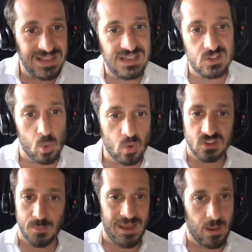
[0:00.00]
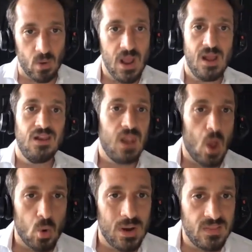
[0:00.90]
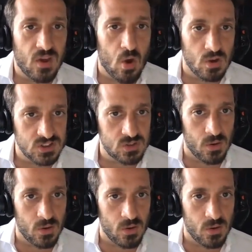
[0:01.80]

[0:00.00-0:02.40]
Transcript: He talks about lowering the cost